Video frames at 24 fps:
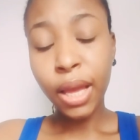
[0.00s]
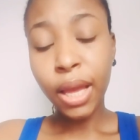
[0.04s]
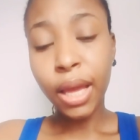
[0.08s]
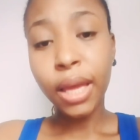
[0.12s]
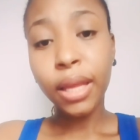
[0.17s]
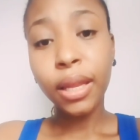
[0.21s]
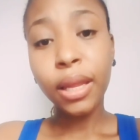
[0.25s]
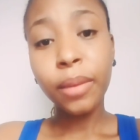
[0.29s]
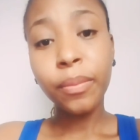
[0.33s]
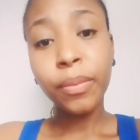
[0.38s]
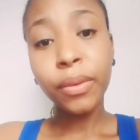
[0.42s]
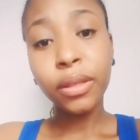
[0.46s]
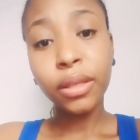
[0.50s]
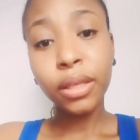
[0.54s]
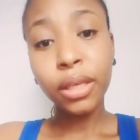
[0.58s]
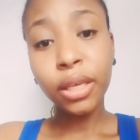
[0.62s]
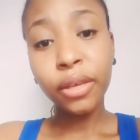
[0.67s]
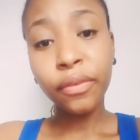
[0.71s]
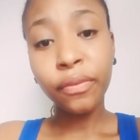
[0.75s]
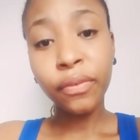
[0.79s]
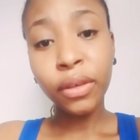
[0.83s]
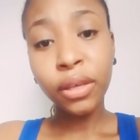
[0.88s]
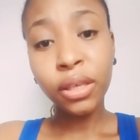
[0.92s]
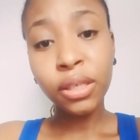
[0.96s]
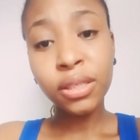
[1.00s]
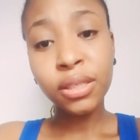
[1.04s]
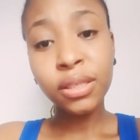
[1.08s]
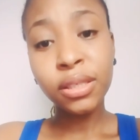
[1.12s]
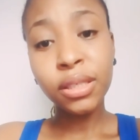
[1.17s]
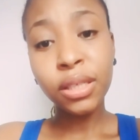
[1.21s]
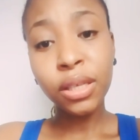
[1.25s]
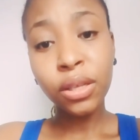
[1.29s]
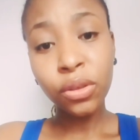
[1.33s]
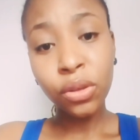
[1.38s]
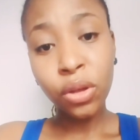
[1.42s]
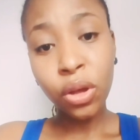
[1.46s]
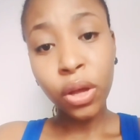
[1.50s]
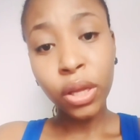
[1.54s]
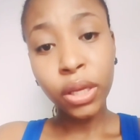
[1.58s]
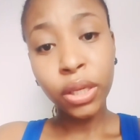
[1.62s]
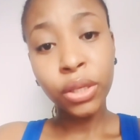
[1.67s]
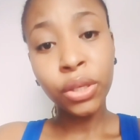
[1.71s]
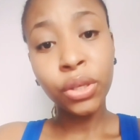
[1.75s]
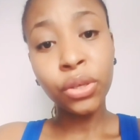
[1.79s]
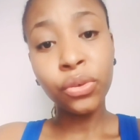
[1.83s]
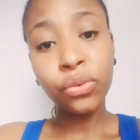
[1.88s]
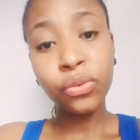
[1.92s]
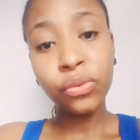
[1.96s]
And I believe he's still going
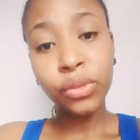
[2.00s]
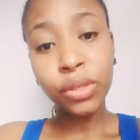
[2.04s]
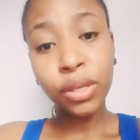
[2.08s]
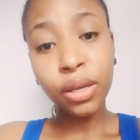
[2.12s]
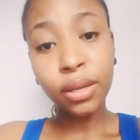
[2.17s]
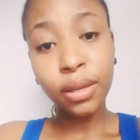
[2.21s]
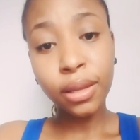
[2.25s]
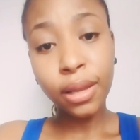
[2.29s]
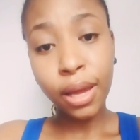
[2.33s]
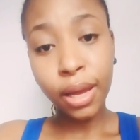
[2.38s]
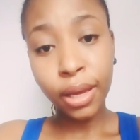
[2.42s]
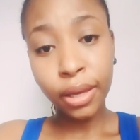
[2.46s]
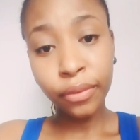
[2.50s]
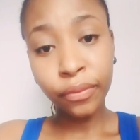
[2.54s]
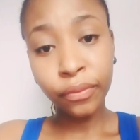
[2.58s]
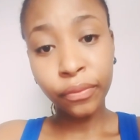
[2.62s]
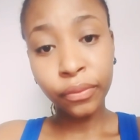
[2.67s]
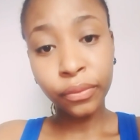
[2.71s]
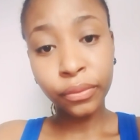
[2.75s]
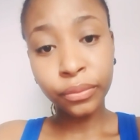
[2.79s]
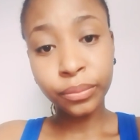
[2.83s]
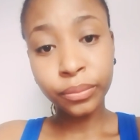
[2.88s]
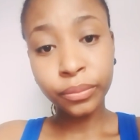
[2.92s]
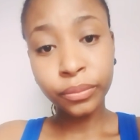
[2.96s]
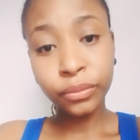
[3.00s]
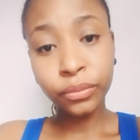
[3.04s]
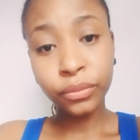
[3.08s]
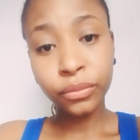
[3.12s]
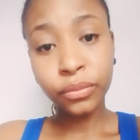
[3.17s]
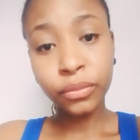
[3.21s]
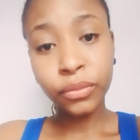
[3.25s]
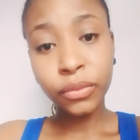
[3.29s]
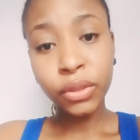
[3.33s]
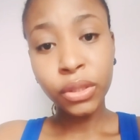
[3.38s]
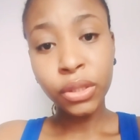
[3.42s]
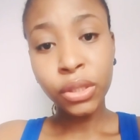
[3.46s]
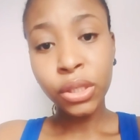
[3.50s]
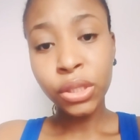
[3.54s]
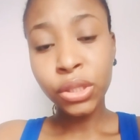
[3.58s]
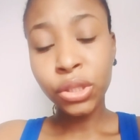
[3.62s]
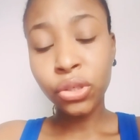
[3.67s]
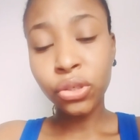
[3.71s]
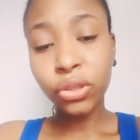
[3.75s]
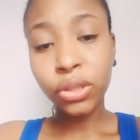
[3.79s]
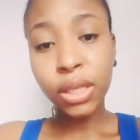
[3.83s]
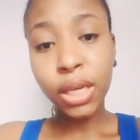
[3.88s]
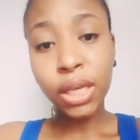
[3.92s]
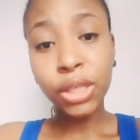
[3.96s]
to use her life
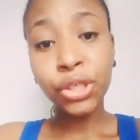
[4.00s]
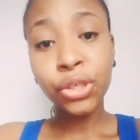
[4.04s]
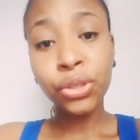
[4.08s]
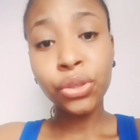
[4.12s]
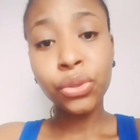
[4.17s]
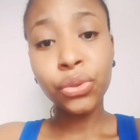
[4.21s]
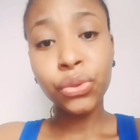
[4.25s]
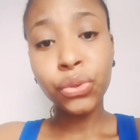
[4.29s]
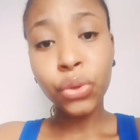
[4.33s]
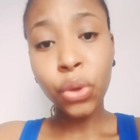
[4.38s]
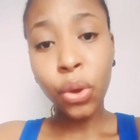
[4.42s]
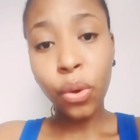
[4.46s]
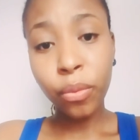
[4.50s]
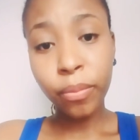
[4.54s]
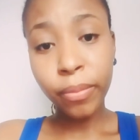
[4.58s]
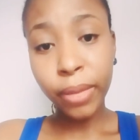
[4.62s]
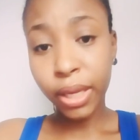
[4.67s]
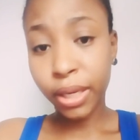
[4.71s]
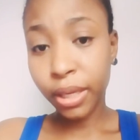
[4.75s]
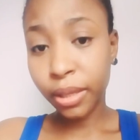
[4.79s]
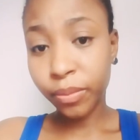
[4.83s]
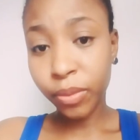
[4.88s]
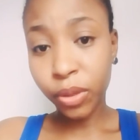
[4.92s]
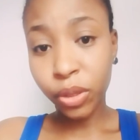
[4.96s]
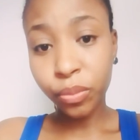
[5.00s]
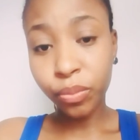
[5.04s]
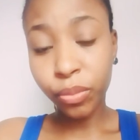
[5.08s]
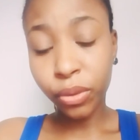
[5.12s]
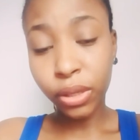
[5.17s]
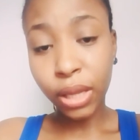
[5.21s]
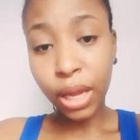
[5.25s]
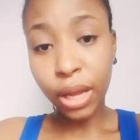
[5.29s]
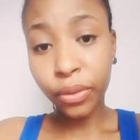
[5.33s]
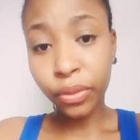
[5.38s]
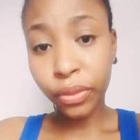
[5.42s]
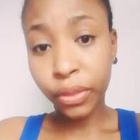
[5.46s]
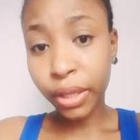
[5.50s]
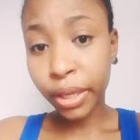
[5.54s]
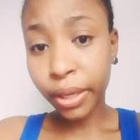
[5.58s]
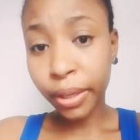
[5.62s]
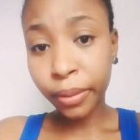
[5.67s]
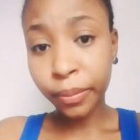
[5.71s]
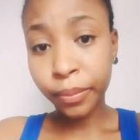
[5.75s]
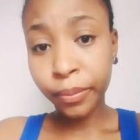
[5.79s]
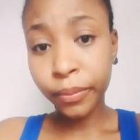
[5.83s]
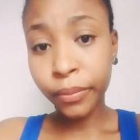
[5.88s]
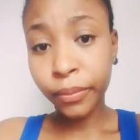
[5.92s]
to touch so many people out there.